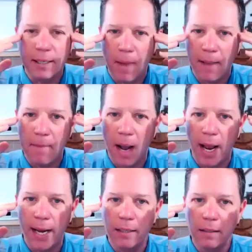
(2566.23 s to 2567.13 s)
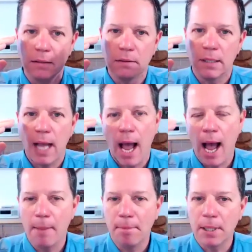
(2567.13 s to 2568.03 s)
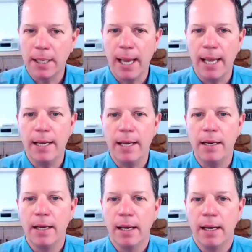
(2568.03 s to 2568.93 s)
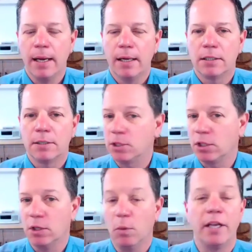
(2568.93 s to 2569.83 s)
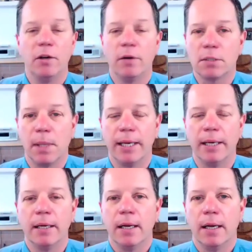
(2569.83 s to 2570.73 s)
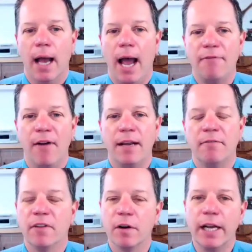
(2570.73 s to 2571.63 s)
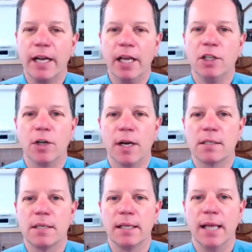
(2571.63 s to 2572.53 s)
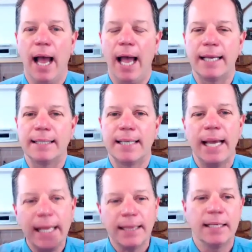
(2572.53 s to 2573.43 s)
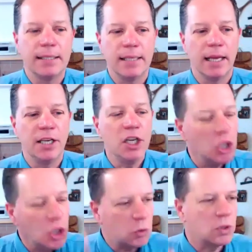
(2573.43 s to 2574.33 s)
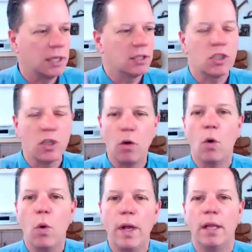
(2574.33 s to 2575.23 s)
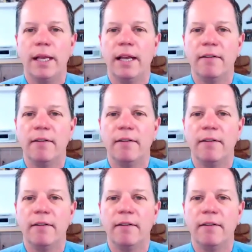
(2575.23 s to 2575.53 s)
my mind complicated, especially the way you explain it. I find it very interesting that I could take this and use it so quickly and